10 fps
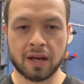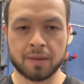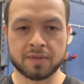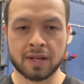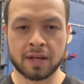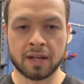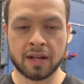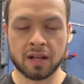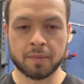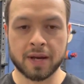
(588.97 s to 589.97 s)
certainly
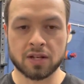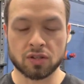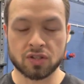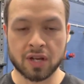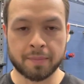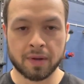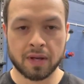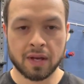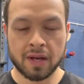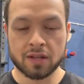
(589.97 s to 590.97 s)
in a commercial gym.
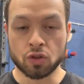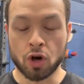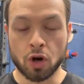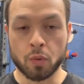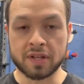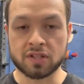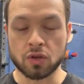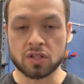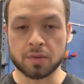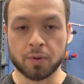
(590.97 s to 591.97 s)
Not always
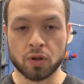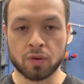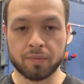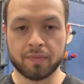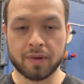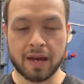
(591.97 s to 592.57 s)
suitable,